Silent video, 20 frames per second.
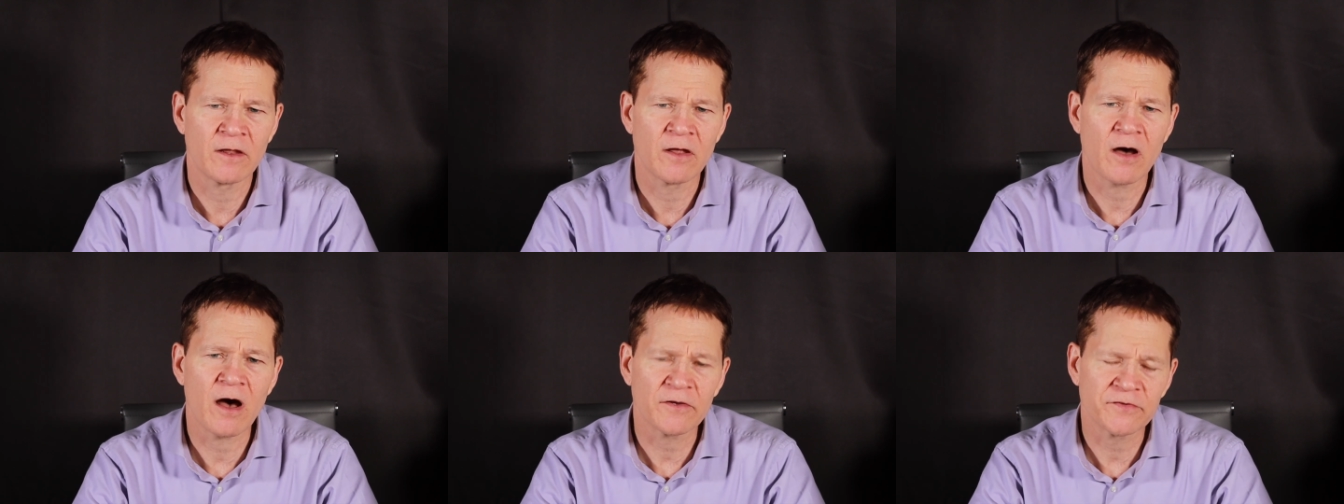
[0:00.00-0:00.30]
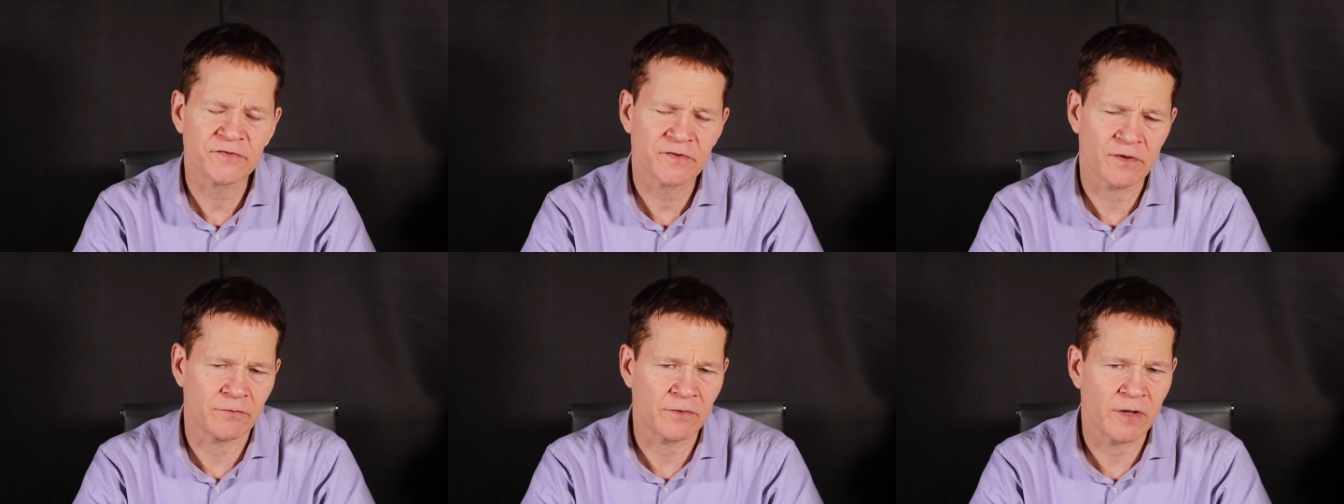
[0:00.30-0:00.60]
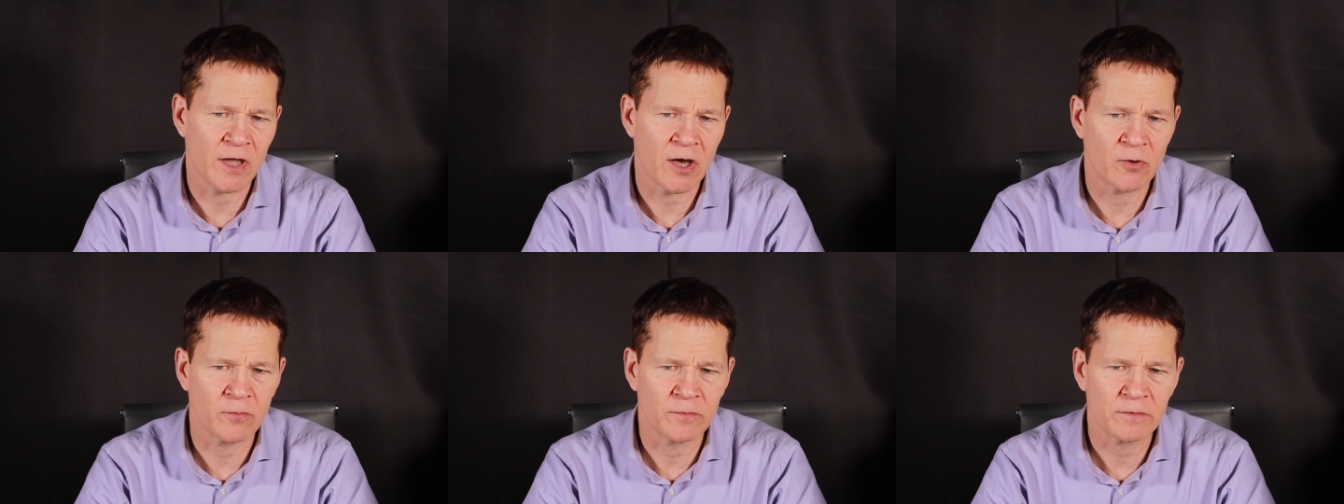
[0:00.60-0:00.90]
also
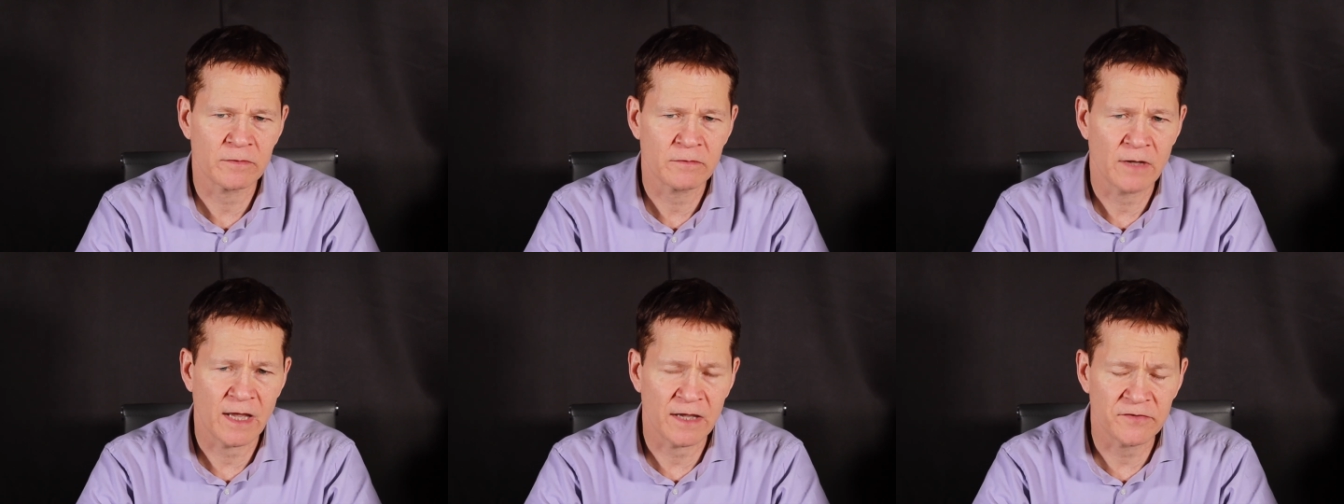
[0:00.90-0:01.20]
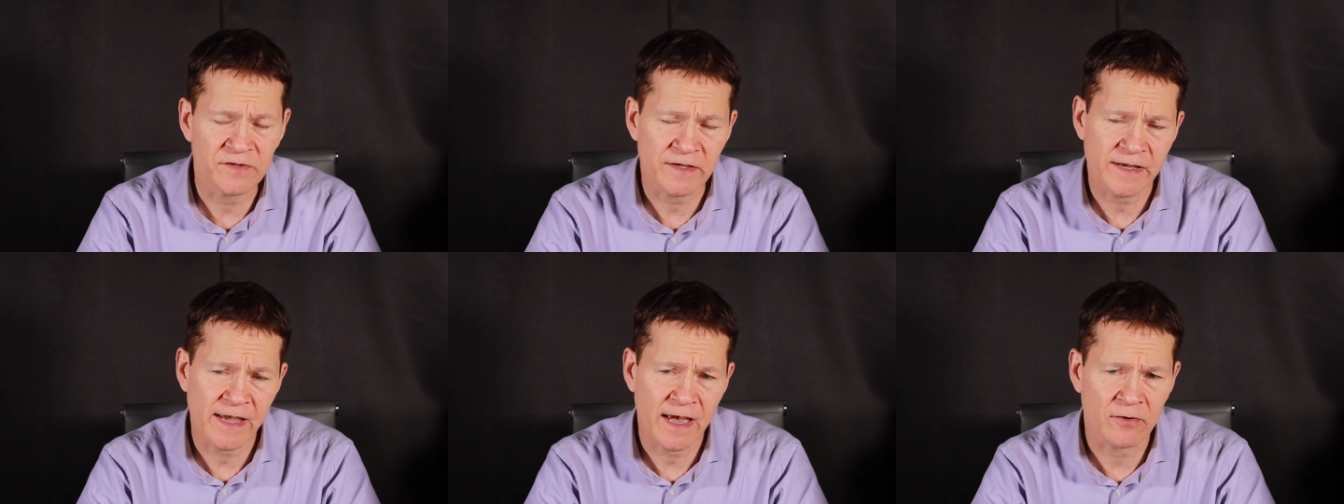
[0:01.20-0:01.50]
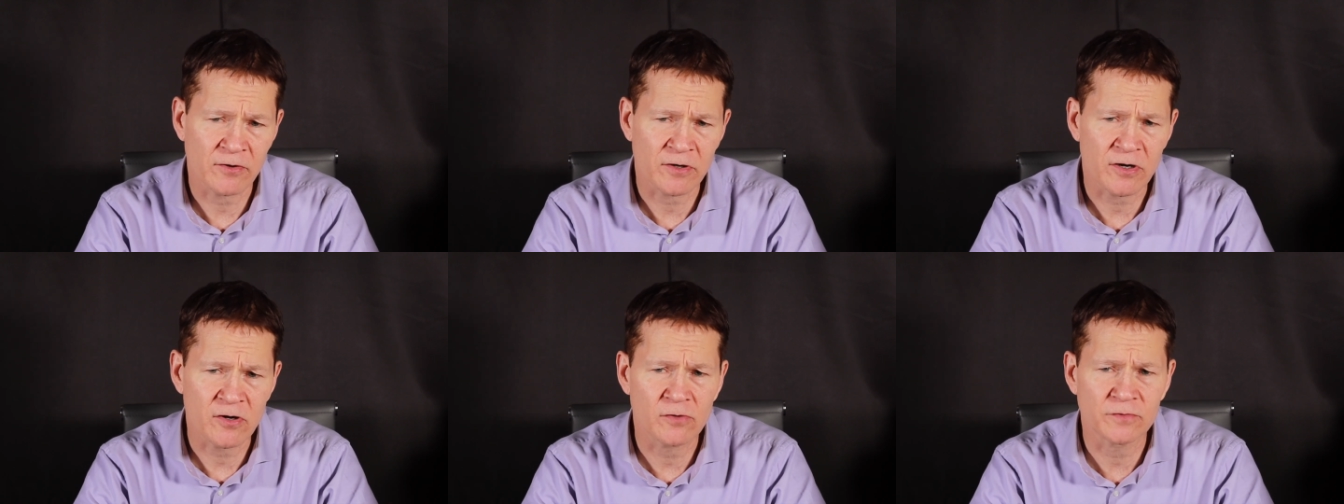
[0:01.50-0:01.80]
known as the
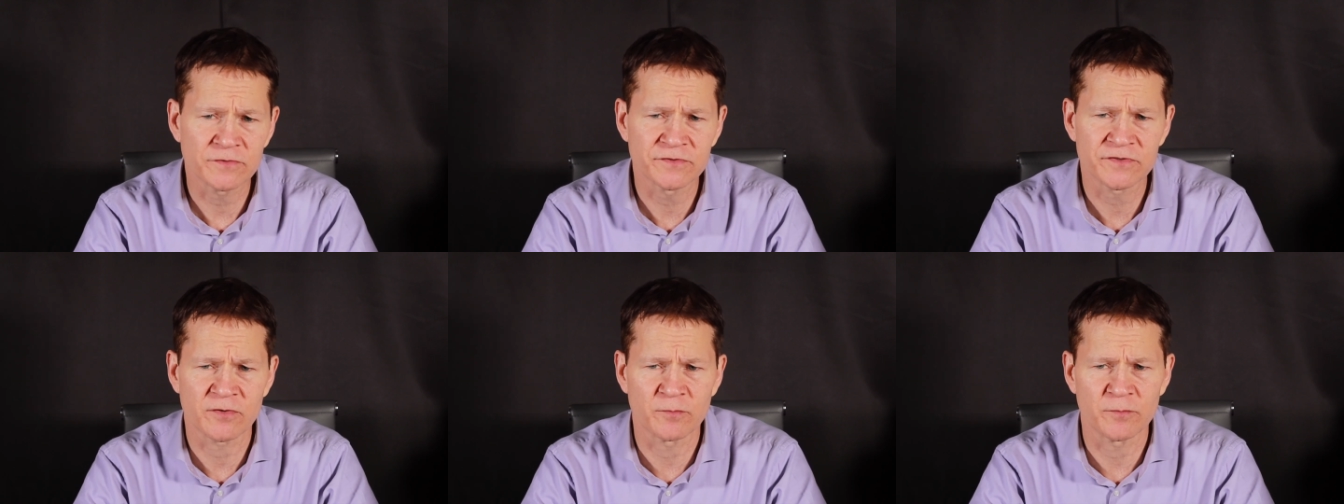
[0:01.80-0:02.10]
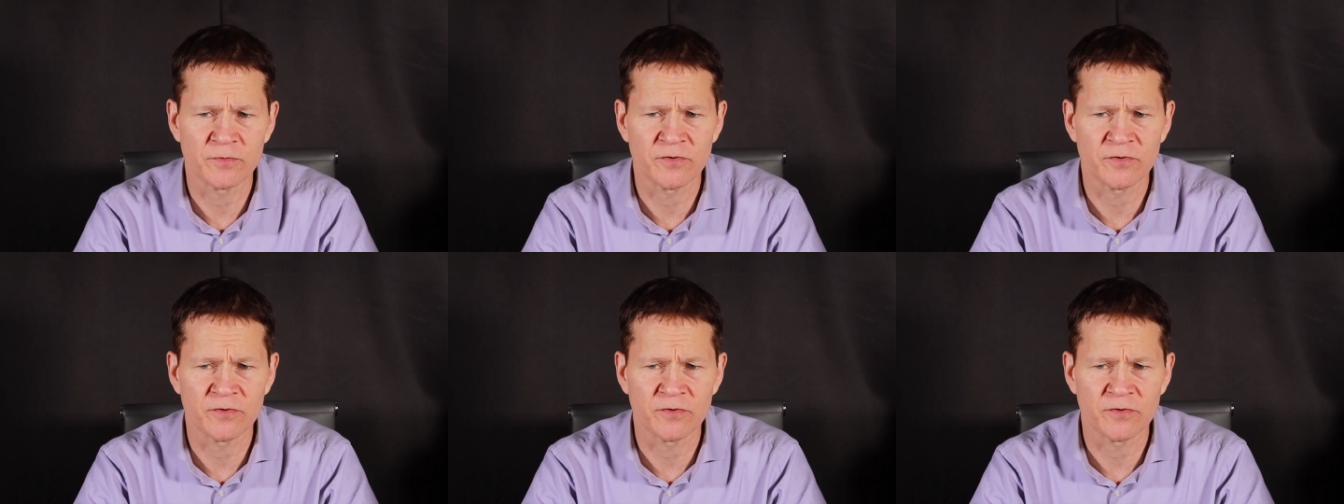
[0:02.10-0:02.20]
counterculture